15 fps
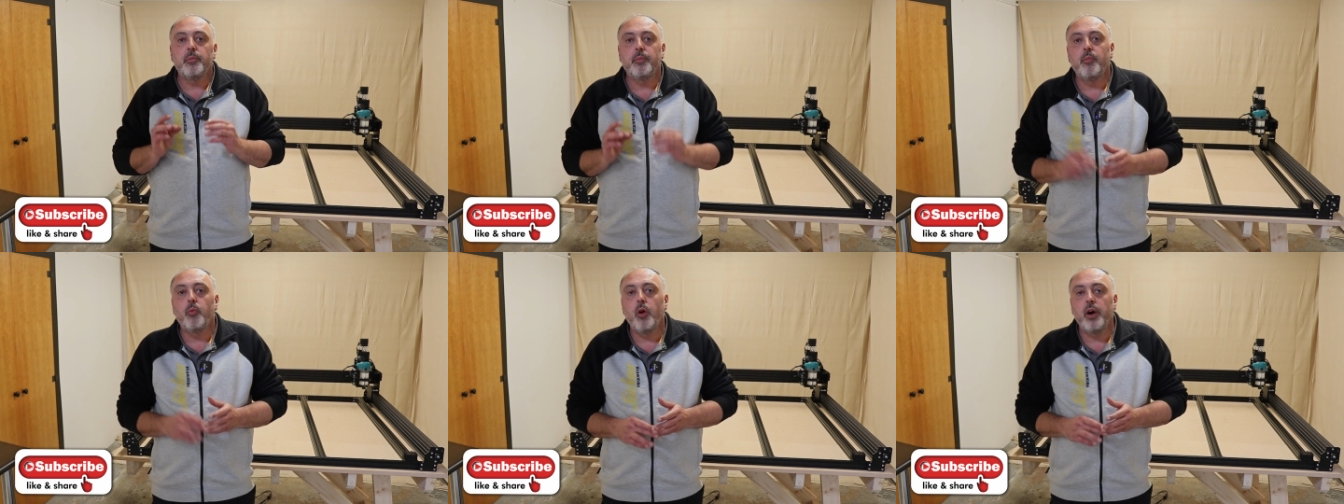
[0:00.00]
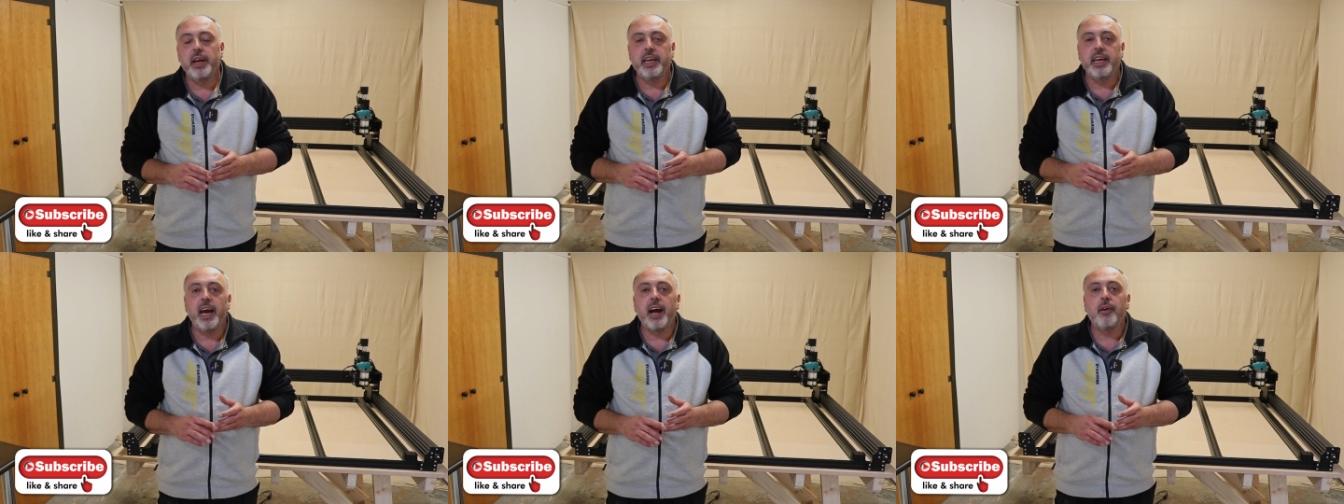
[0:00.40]

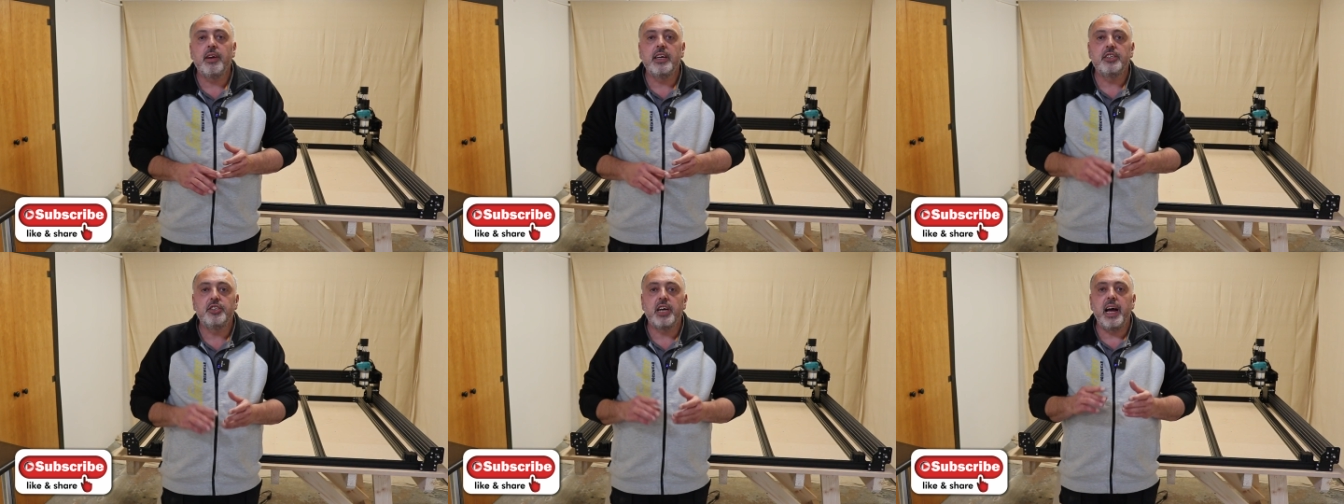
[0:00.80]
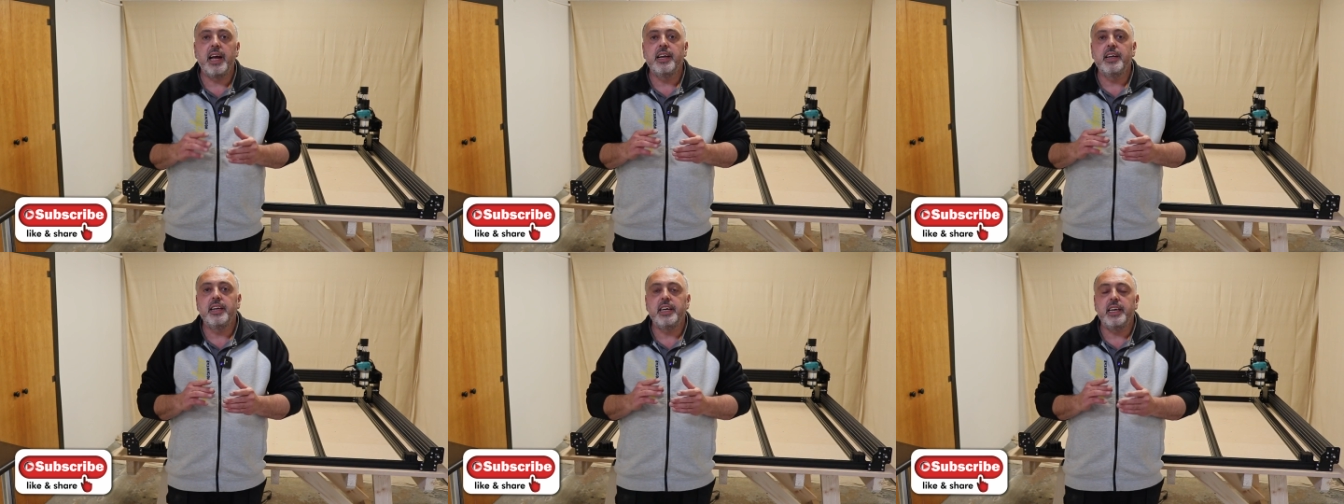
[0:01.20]
Y carriage
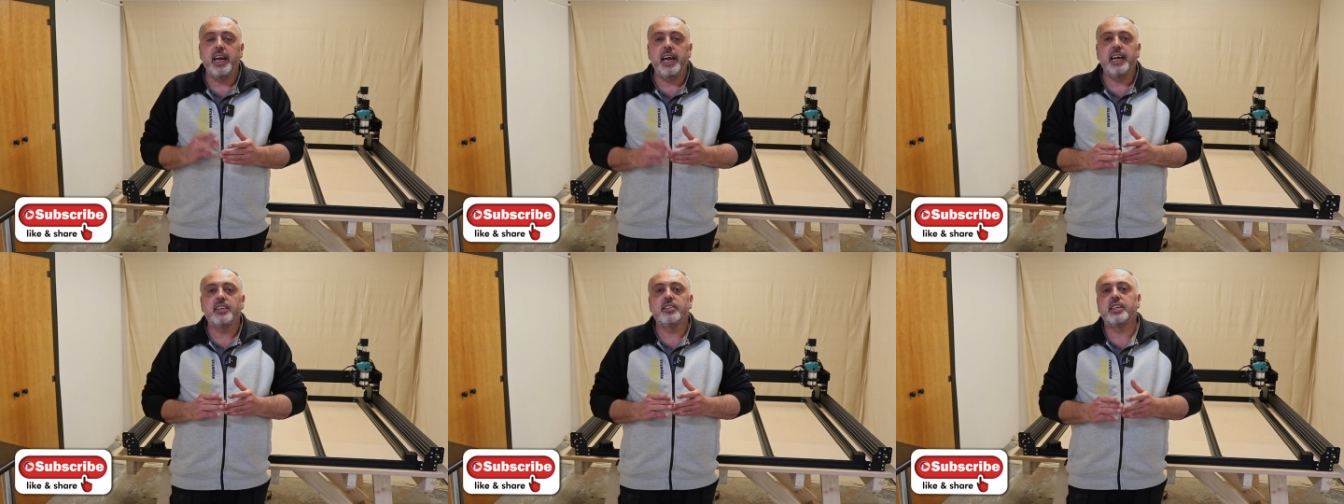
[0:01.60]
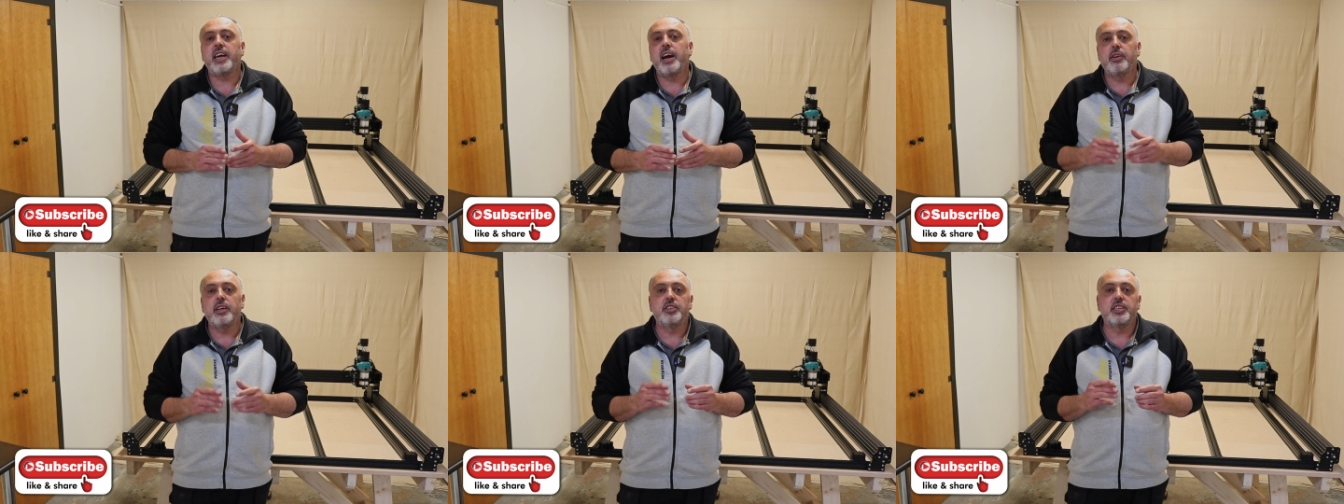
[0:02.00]
and the X
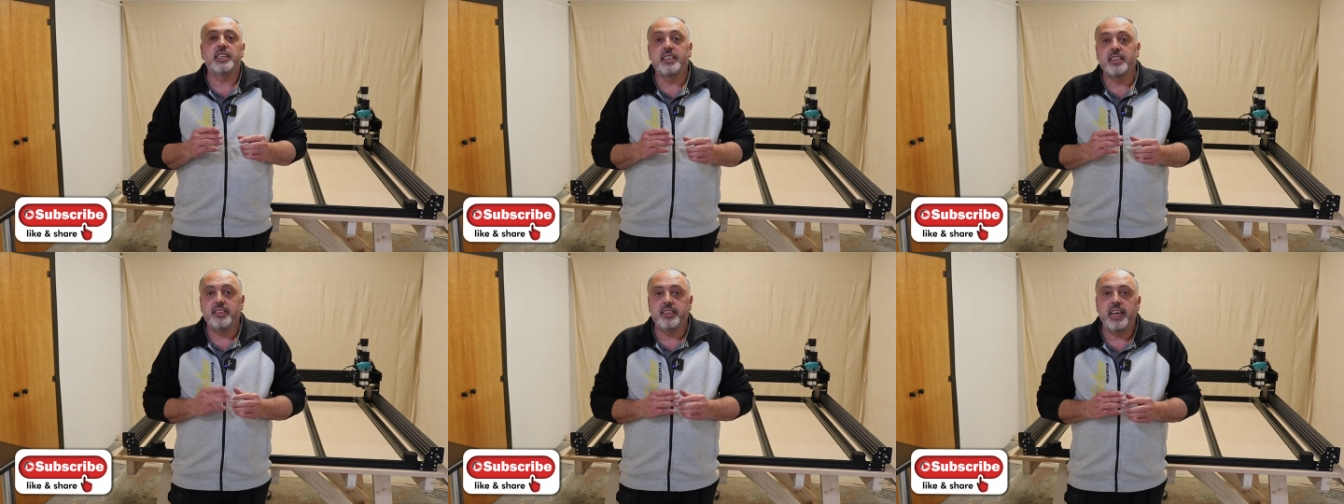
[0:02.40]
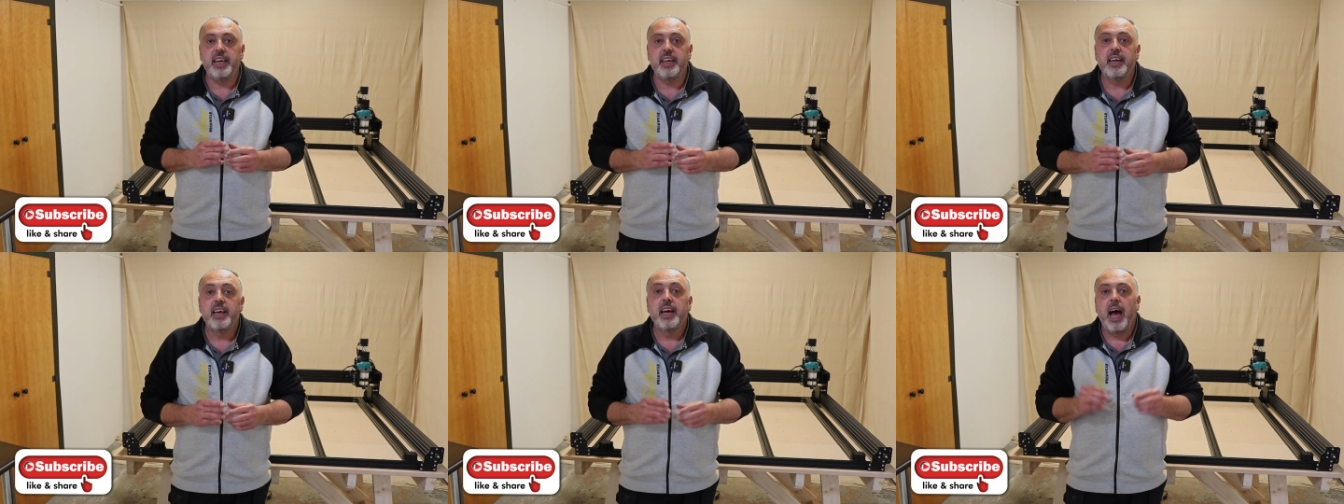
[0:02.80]
carriage and the
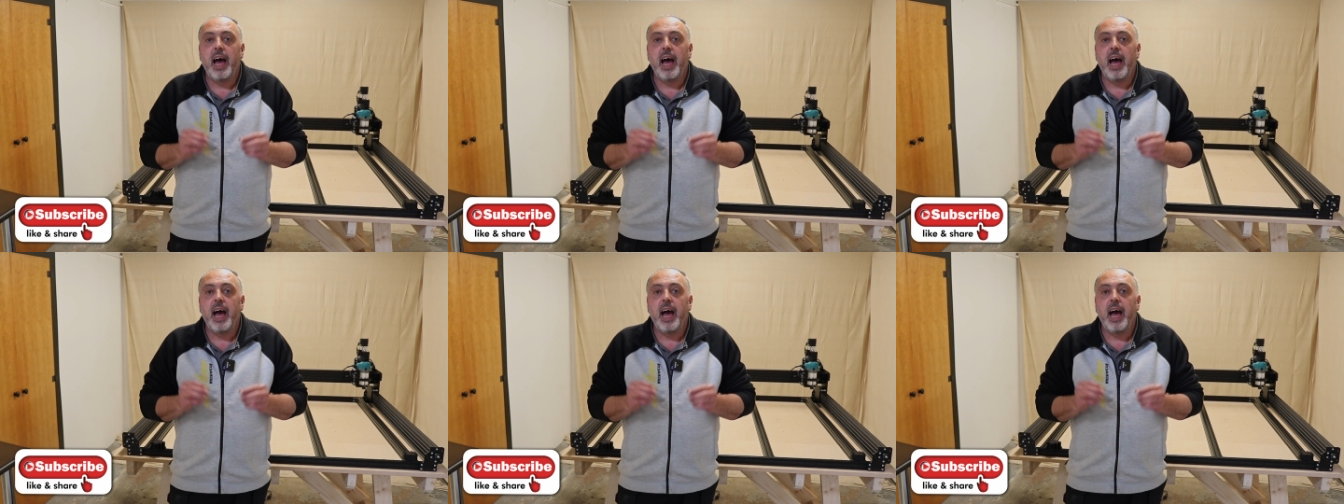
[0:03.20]
Z